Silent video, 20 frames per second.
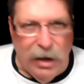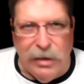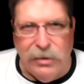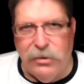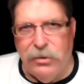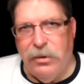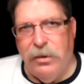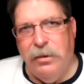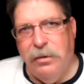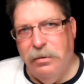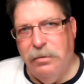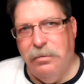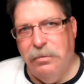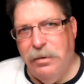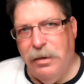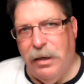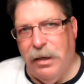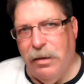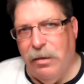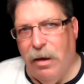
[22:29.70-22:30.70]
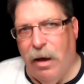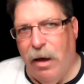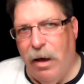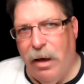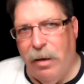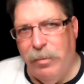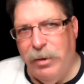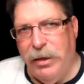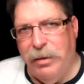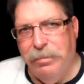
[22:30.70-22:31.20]
For us
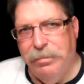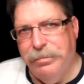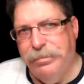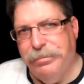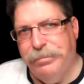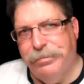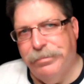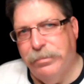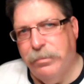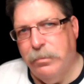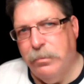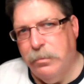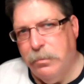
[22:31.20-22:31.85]
in the hobby,